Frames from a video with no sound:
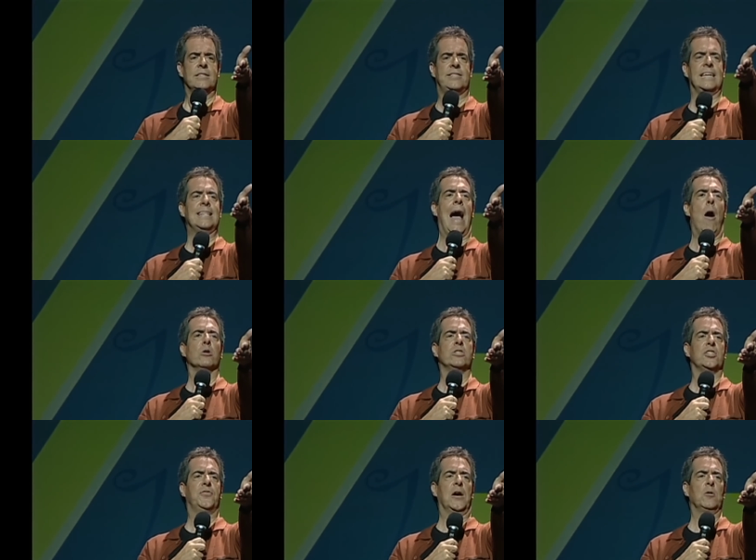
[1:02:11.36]
See, now it
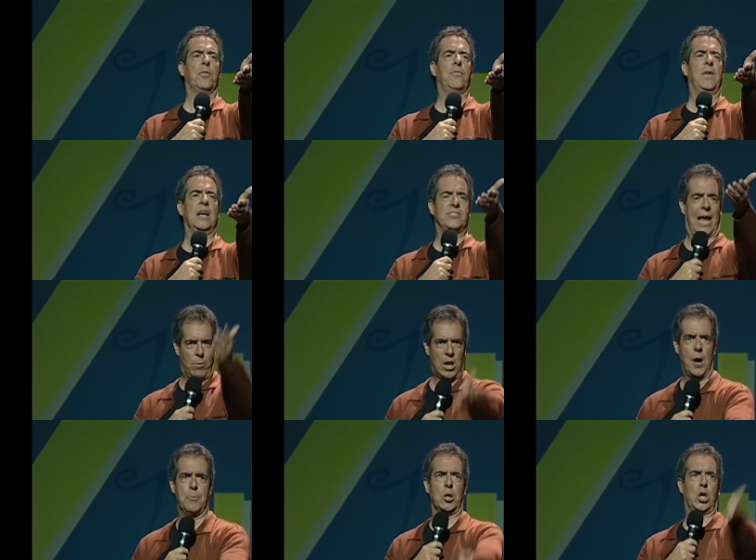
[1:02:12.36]
is filled with fish. I will
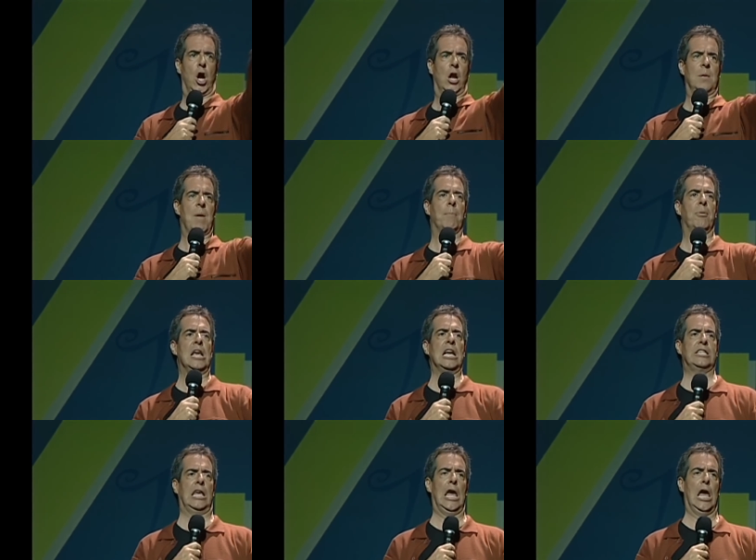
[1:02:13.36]
help you girl him and bring
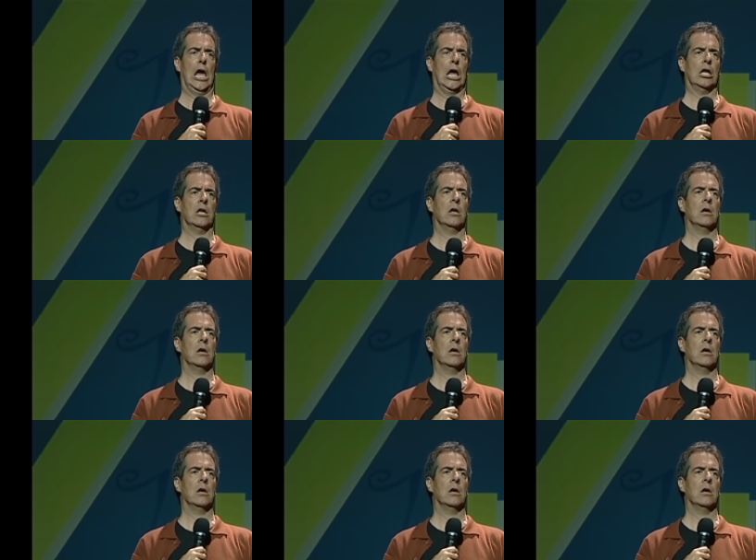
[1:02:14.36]
it in.